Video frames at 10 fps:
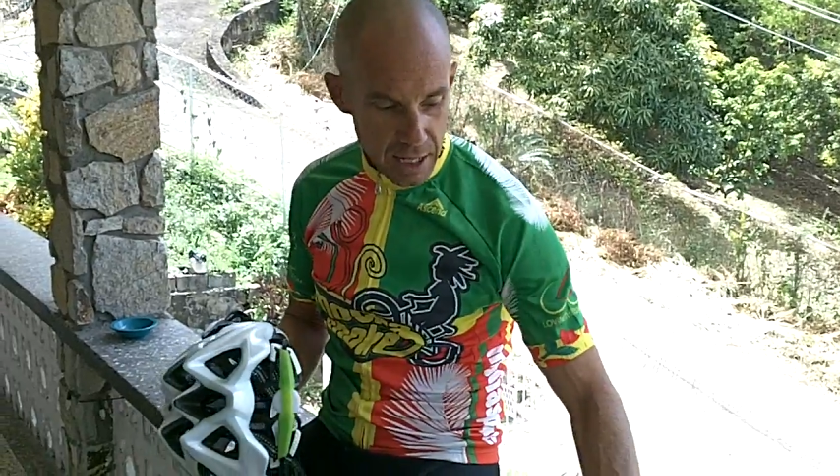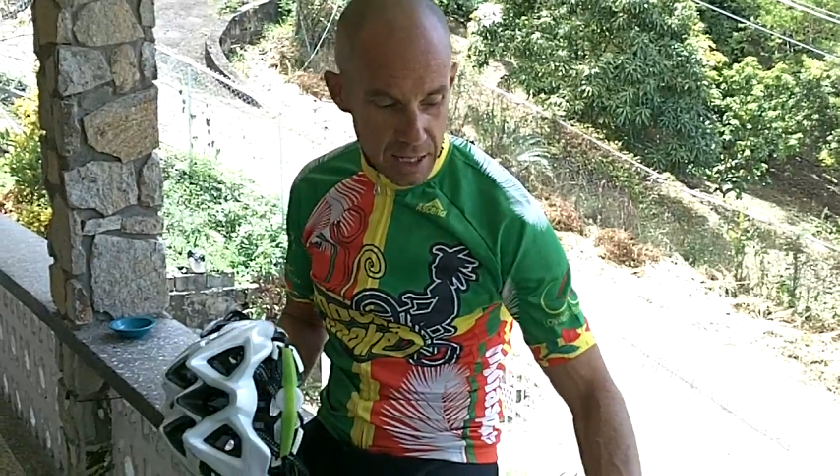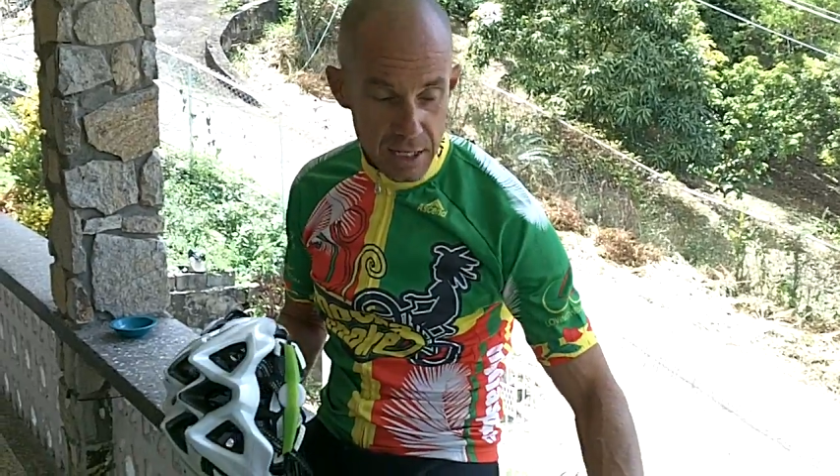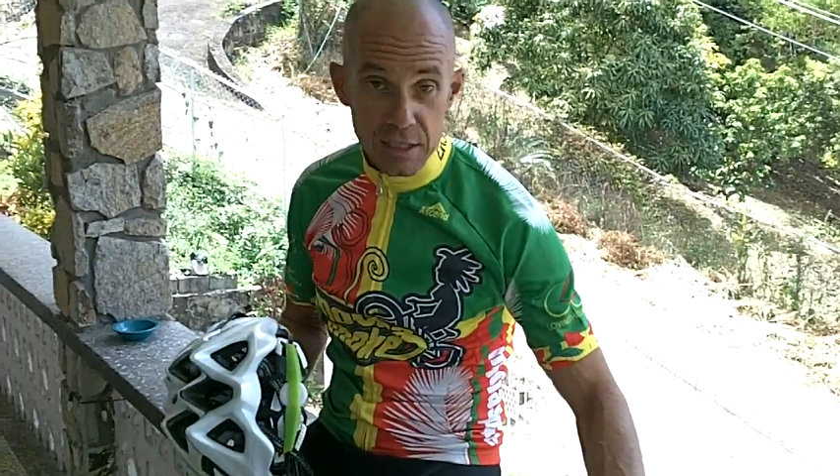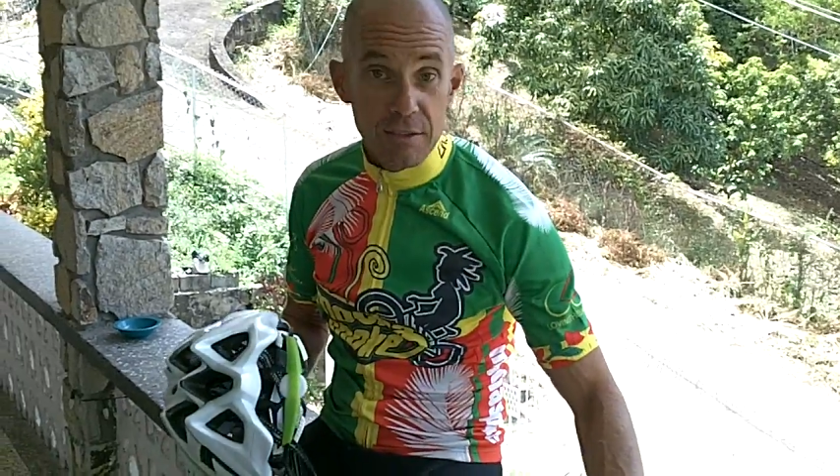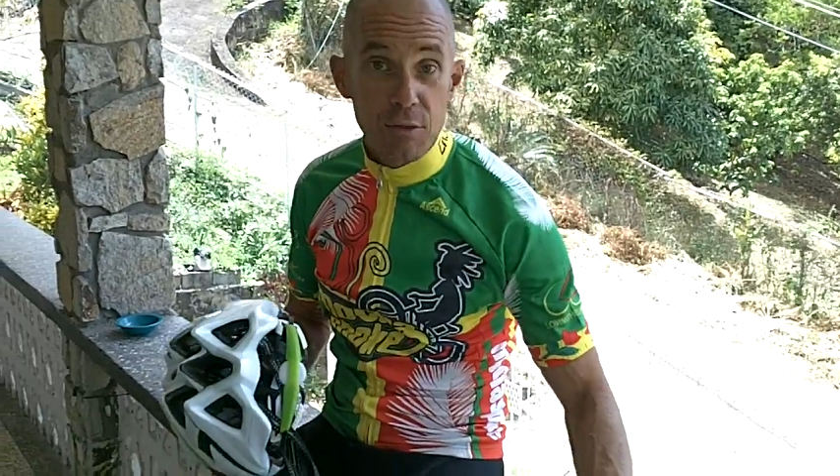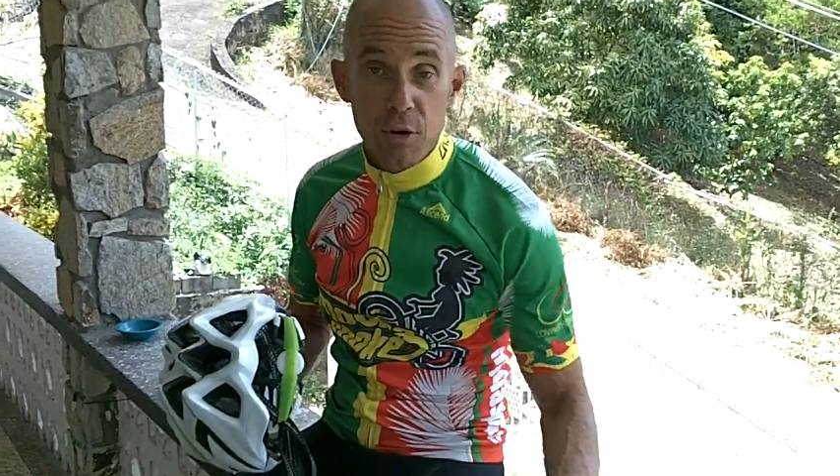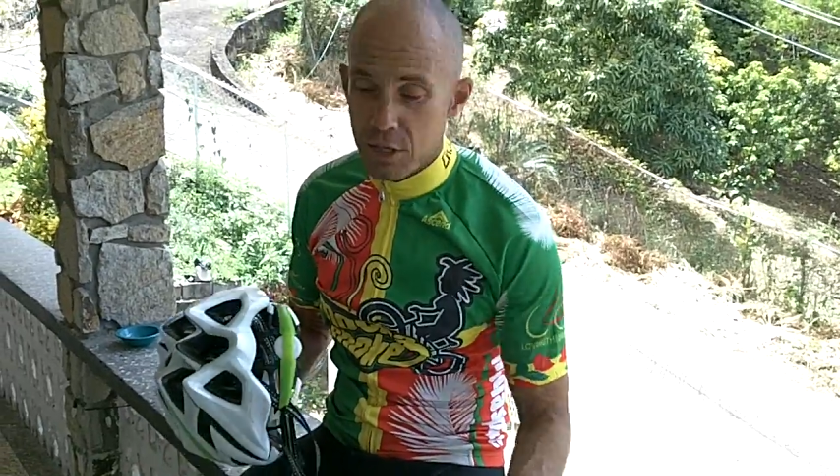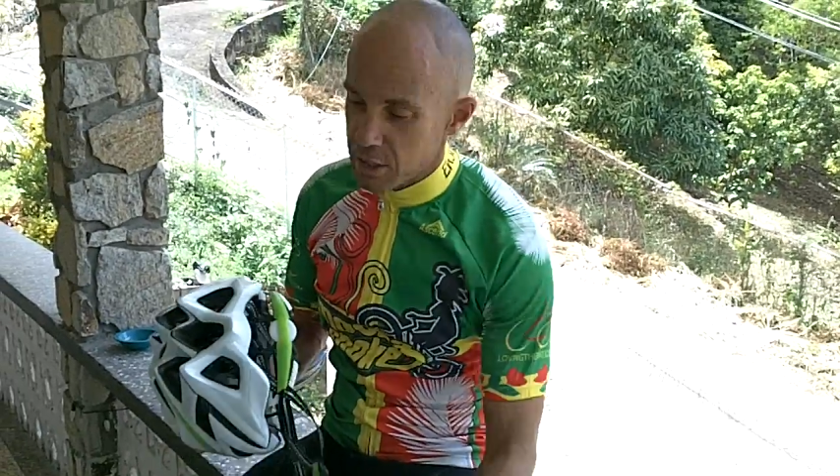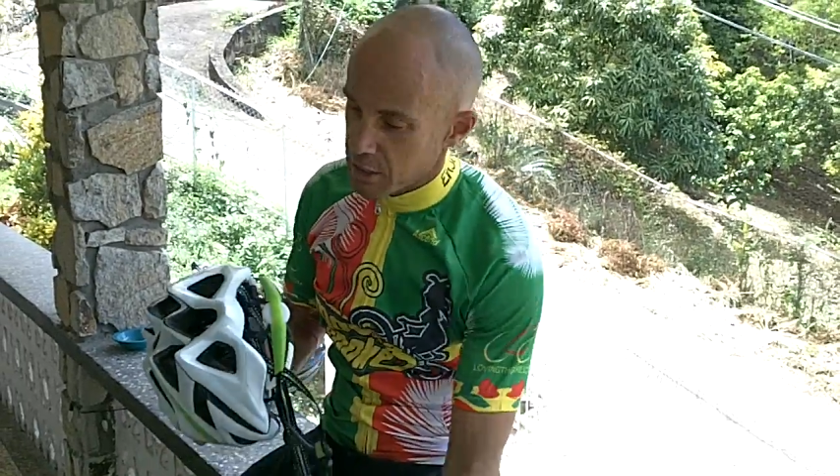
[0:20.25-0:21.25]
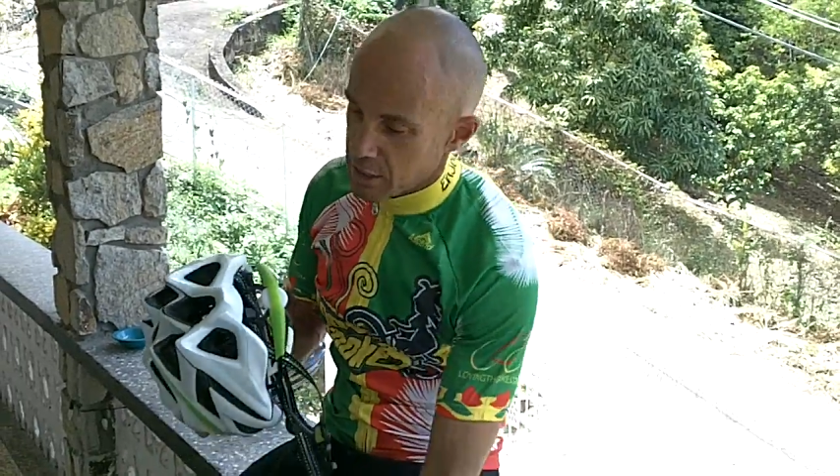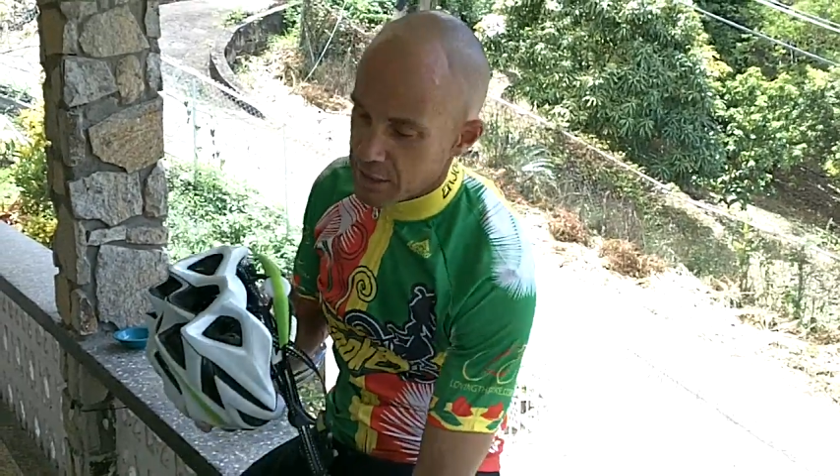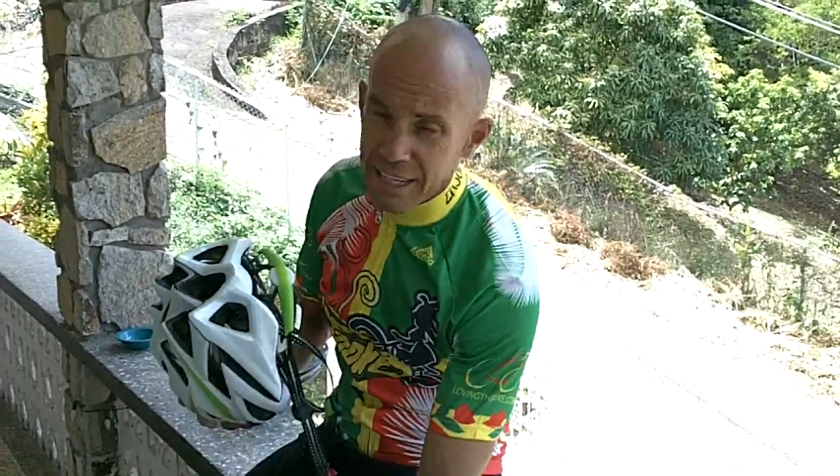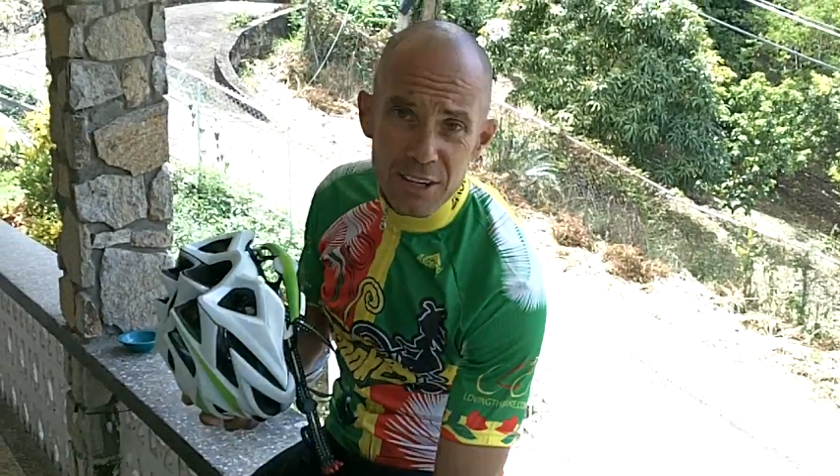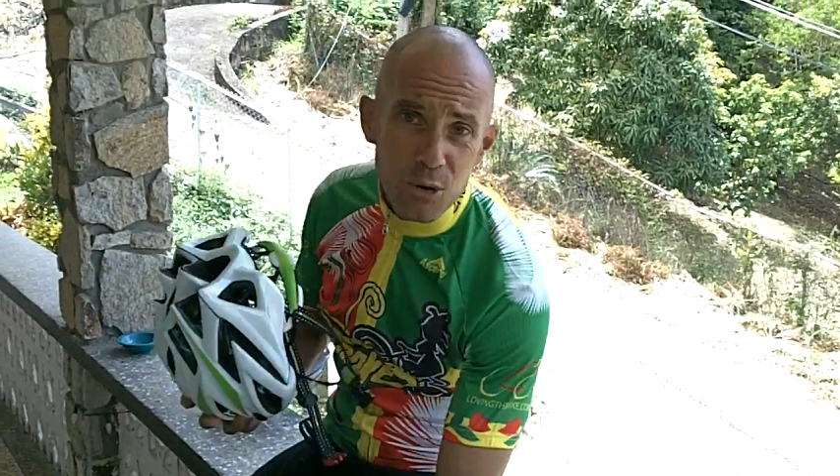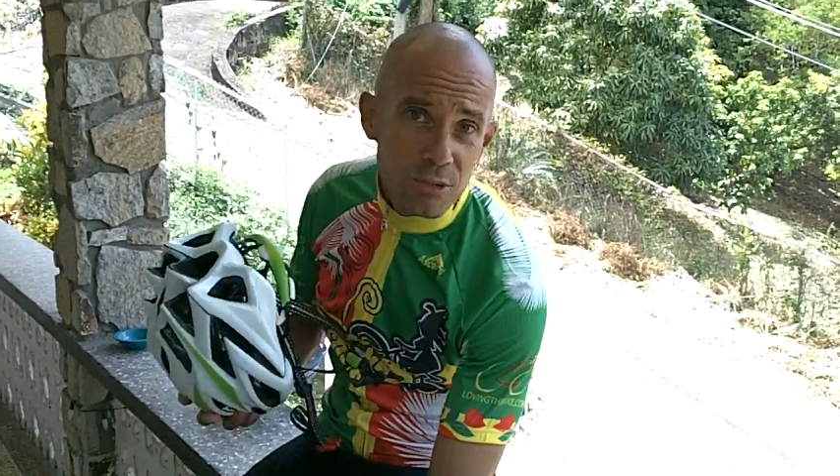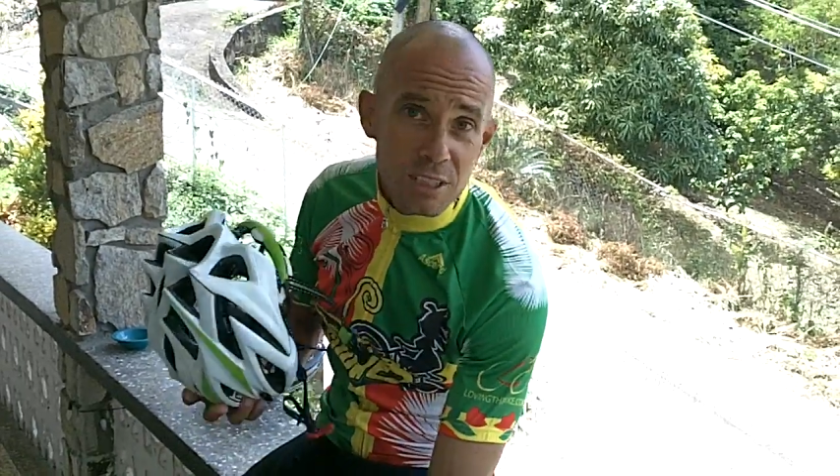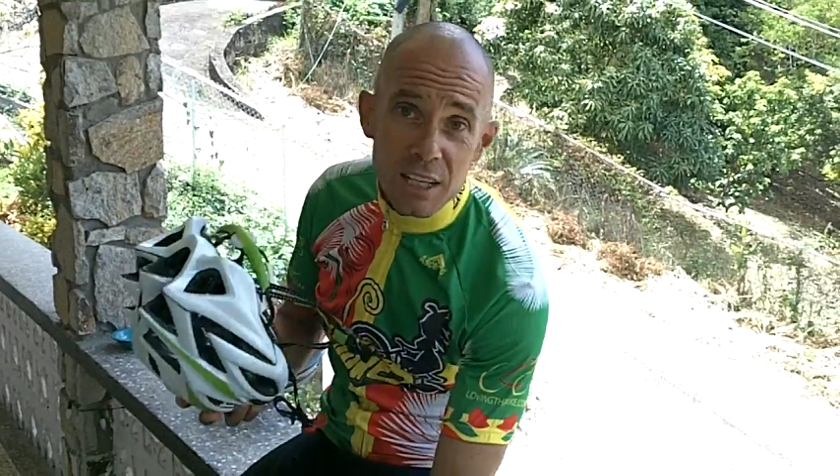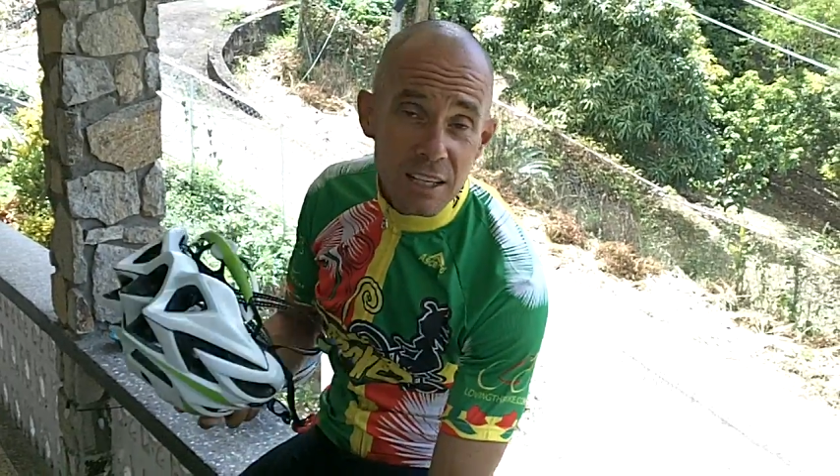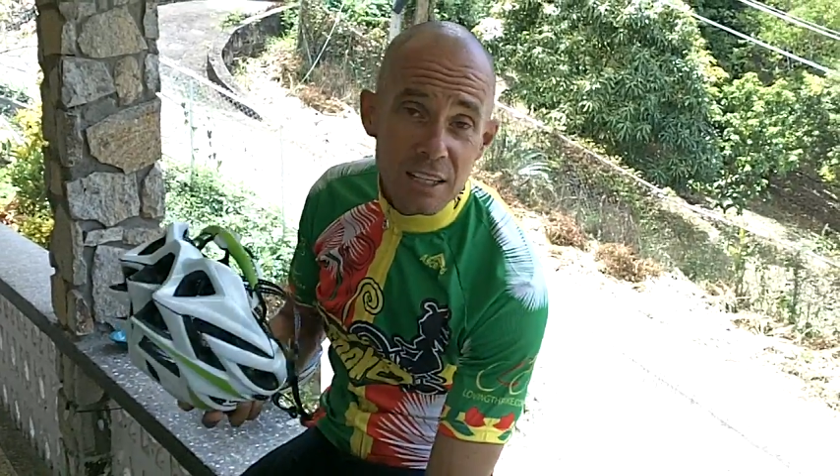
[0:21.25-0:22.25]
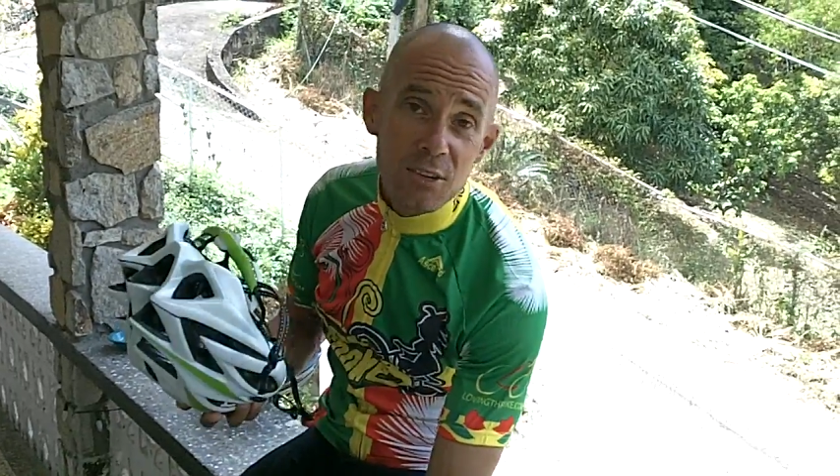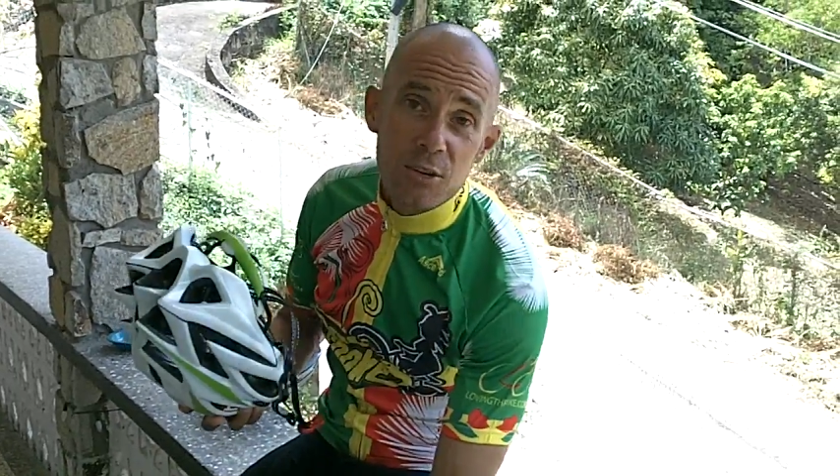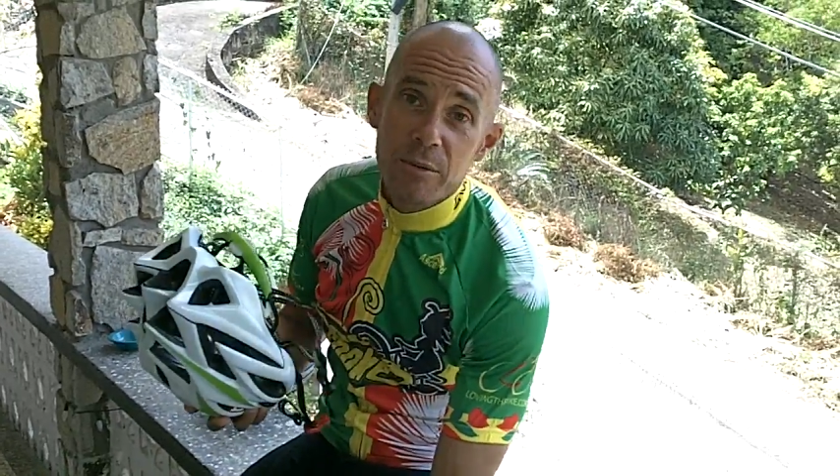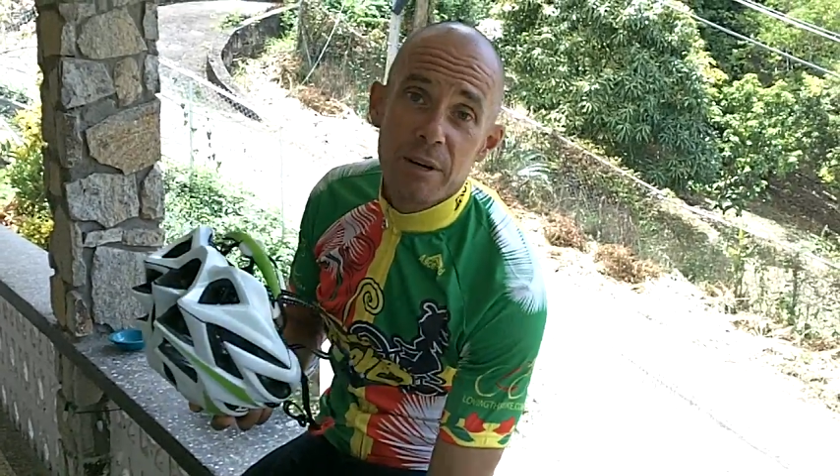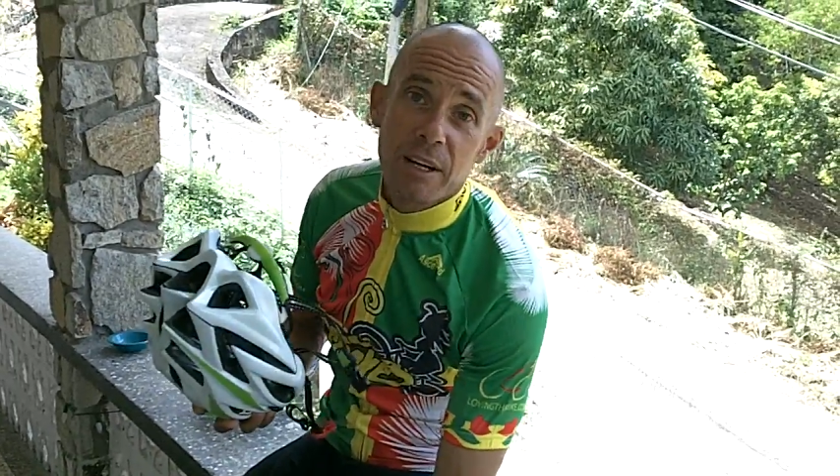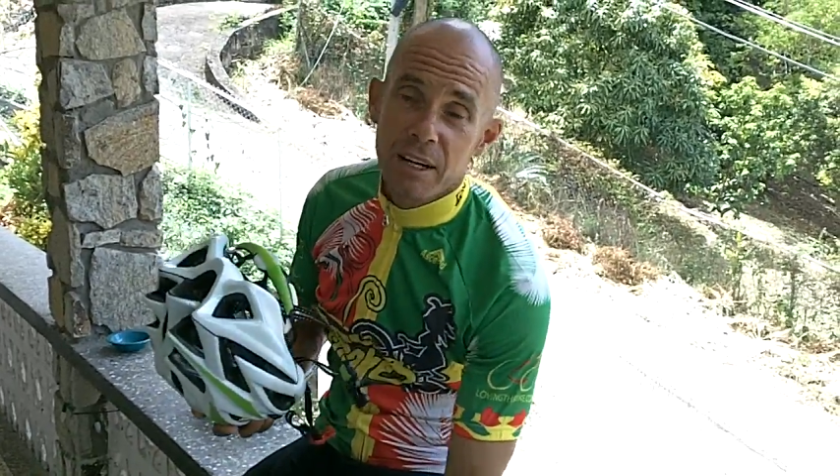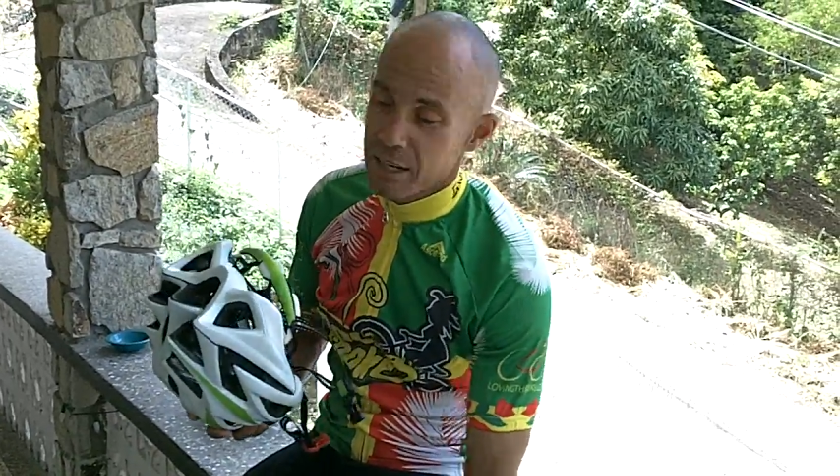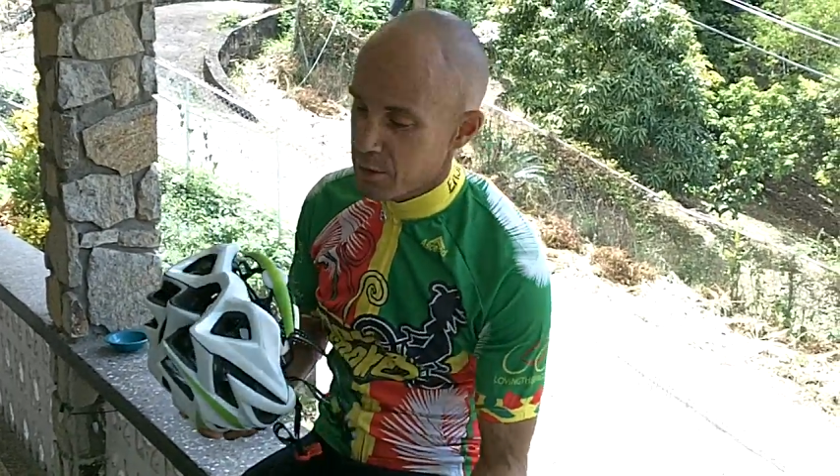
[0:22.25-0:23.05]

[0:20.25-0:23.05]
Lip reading: and it's unfortunate that they don't sell into North America.